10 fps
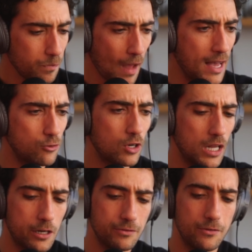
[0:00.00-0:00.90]
I took a
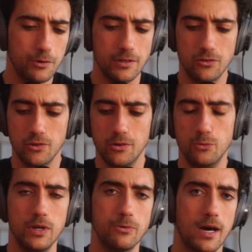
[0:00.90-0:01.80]
lot of different
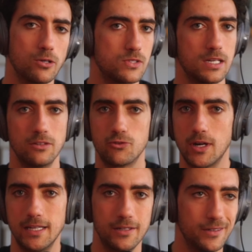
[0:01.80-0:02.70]
reroutes and
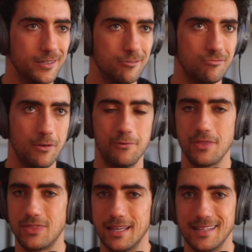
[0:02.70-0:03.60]
tried
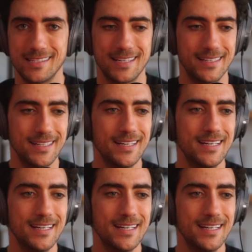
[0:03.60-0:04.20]
different things, and